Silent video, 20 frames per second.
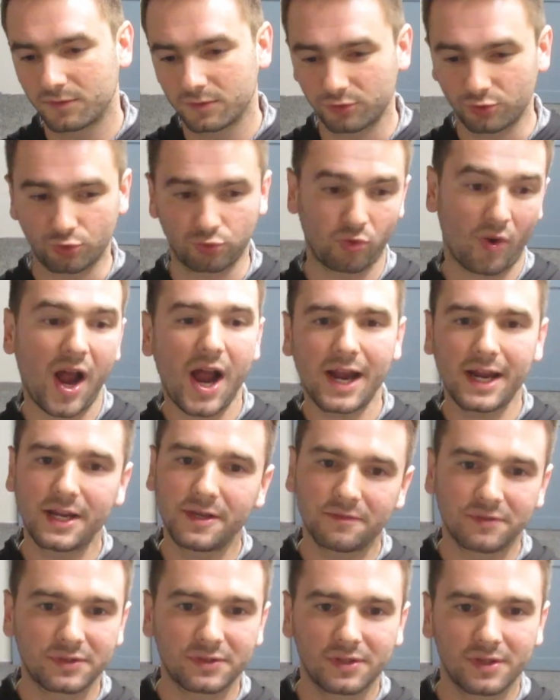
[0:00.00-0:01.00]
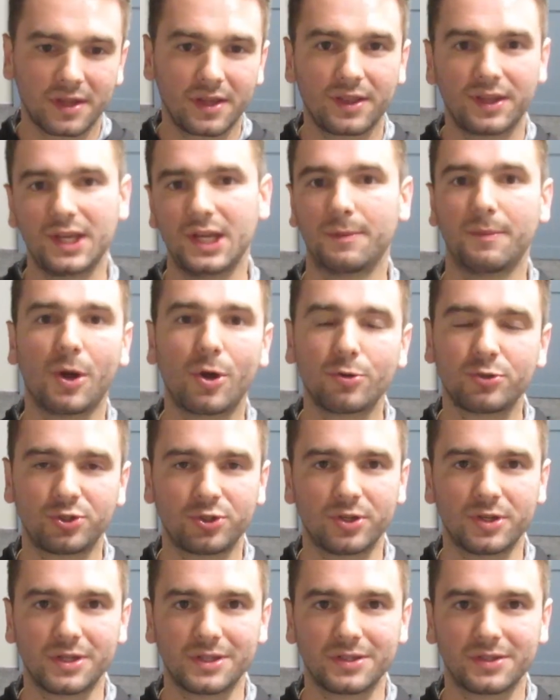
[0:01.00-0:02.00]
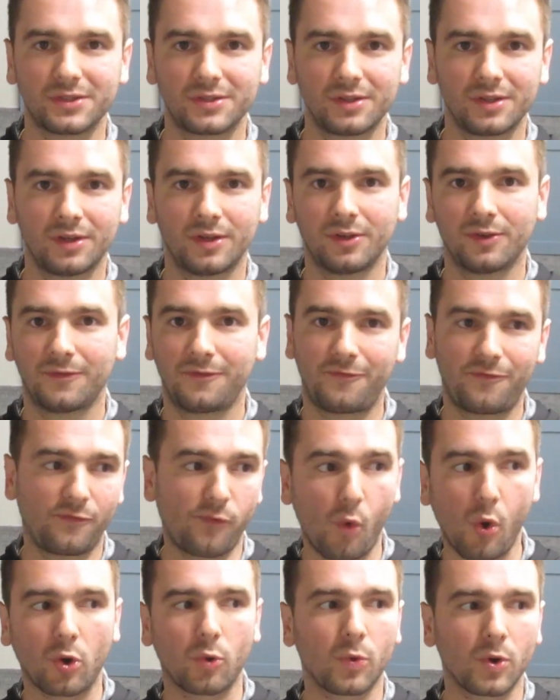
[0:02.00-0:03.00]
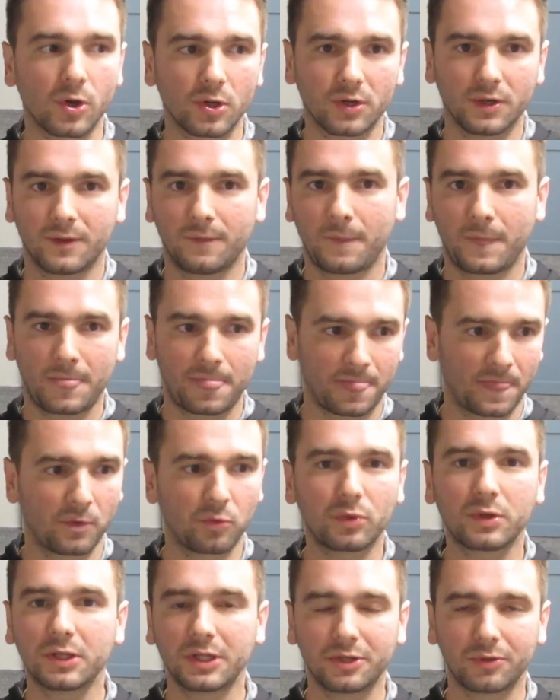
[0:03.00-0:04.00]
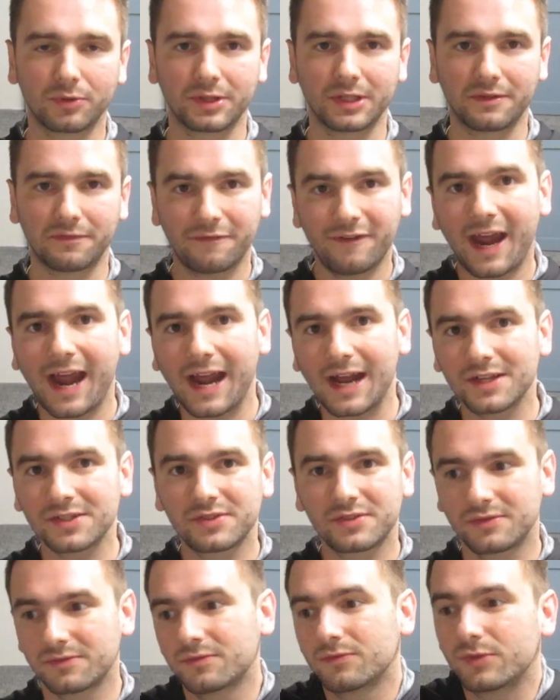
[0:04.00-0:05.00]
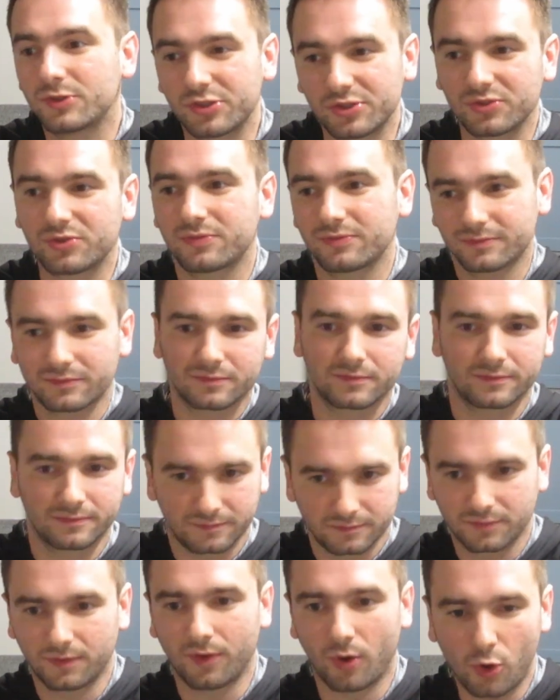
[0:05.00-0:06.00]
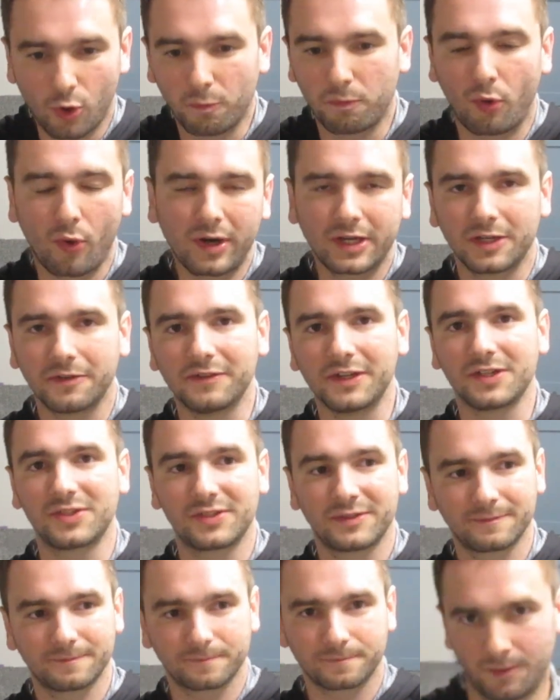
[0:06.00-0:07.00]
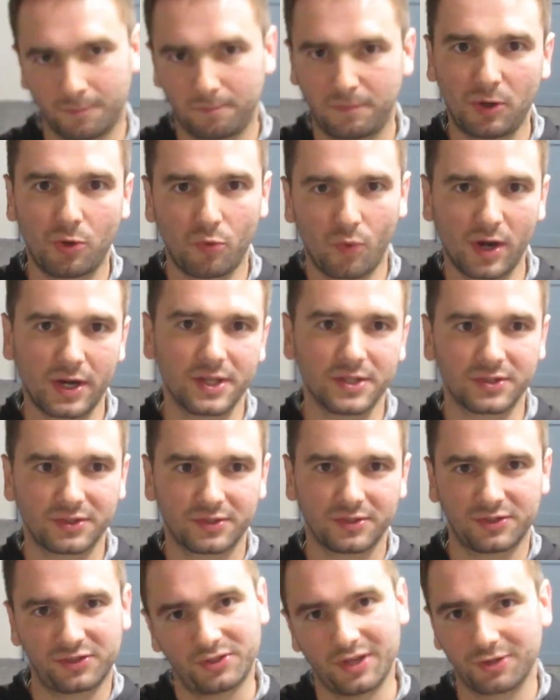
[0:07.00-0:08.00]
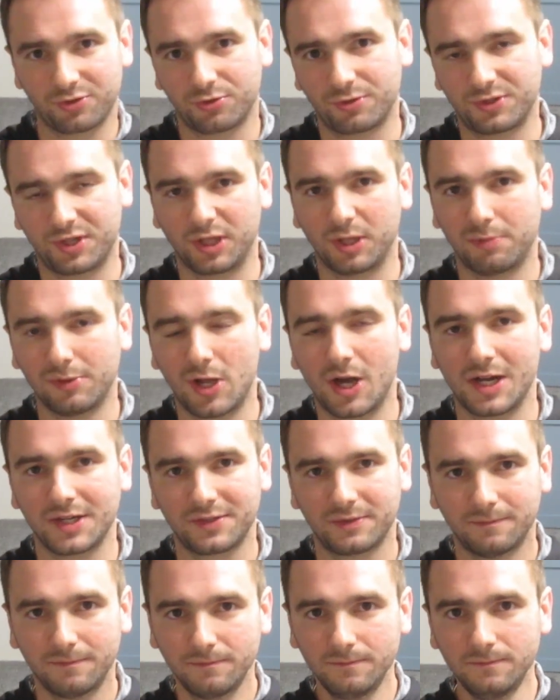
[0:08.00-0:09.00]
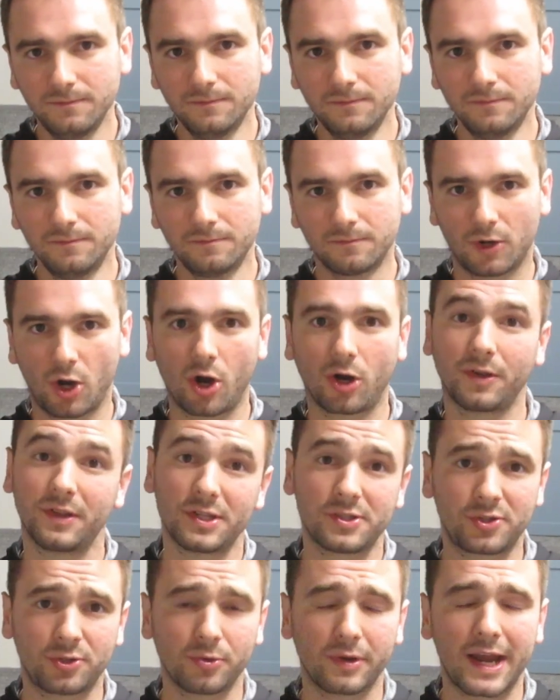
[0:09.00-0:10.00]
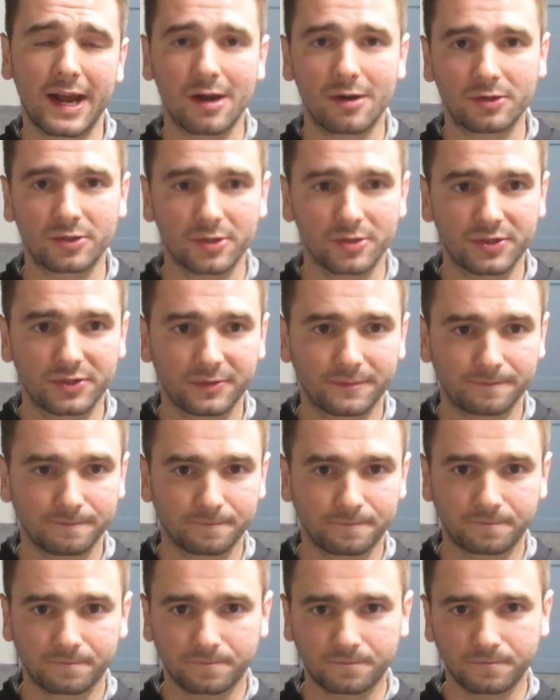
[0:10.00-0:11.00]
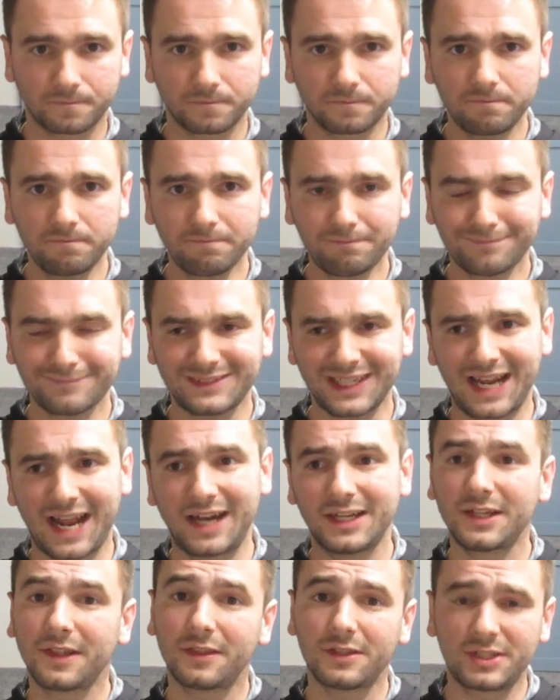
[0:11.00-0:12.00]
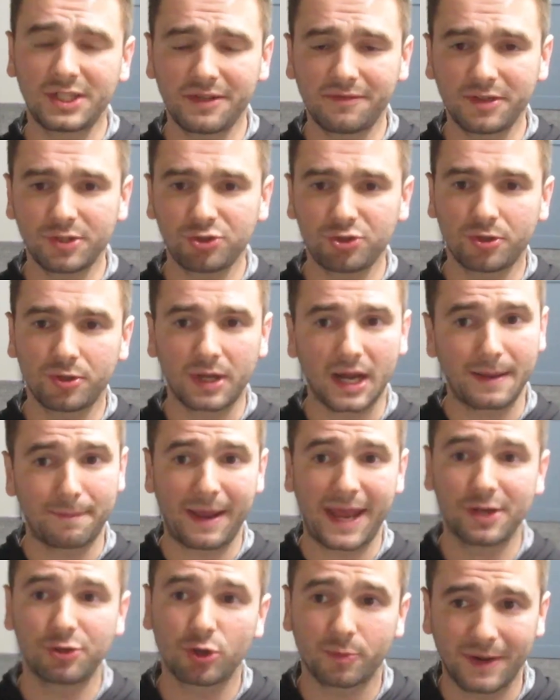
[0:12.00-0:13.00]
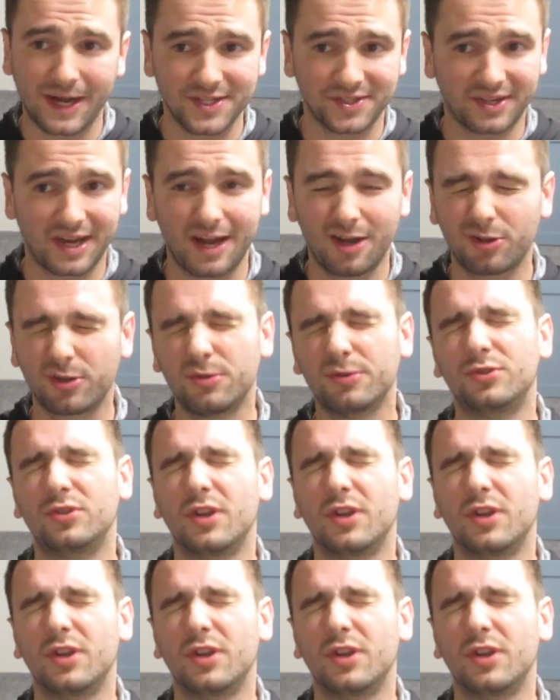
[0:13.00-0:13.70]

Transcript: drives the emotions forward really, really fast, which is the whole point of it. But what is central to the plot are these two characters. And in the TV show, you got Pedro Pascal, who